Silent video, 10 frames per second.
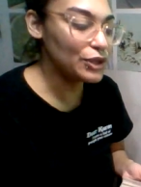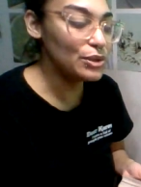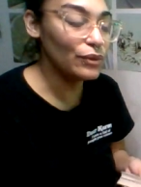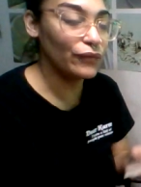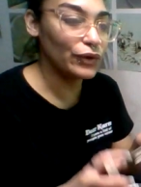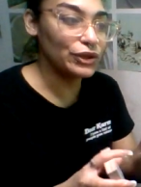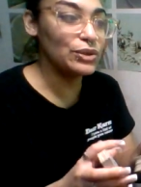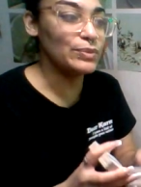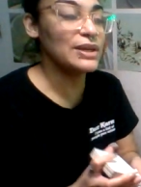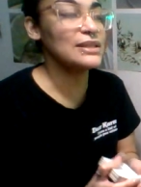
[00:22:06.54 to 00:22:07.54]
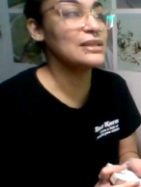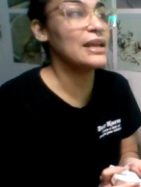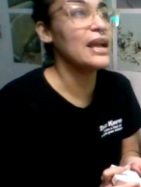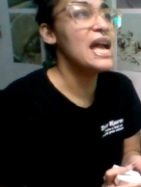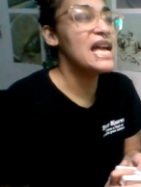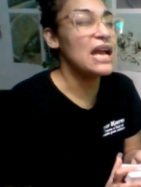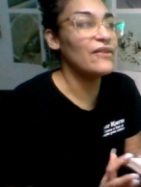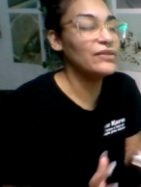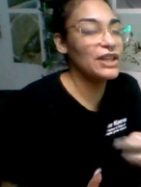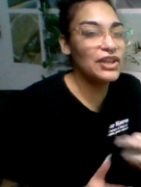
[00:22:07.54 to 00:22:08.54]
you for you. Because it's like, if
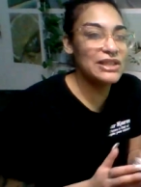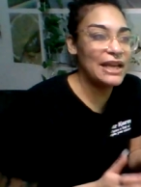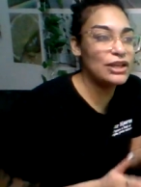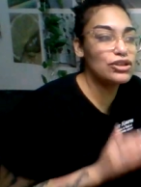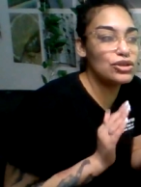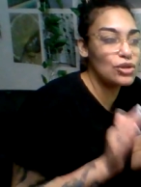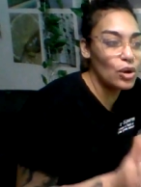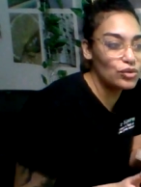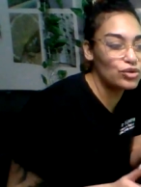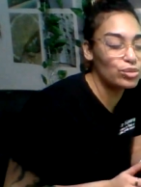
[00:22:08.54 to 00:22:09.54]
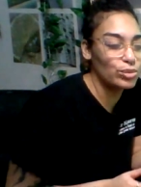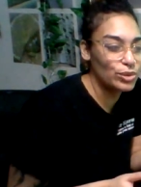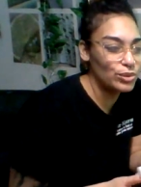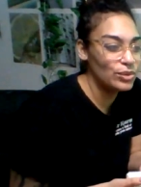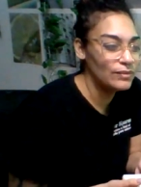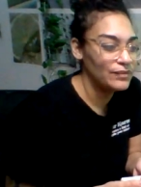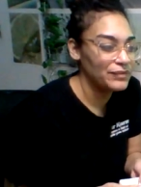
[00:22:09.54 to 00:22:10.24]
everything you're saying is so true,